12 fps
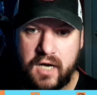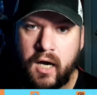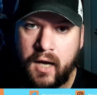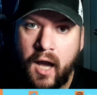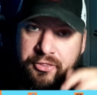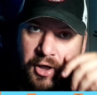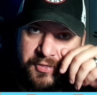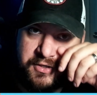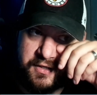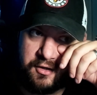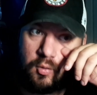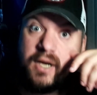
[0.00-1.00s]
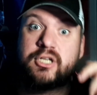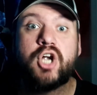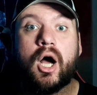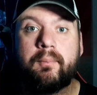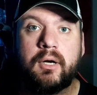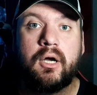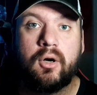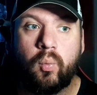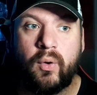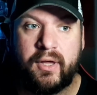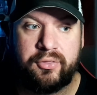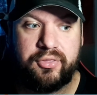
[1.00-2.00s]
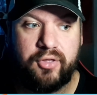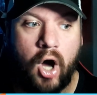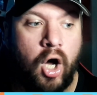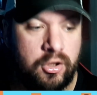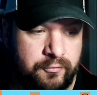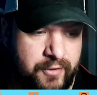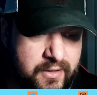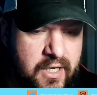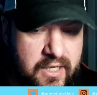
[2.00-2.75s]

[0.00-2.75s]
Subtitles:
I thought they did a great job with all of it.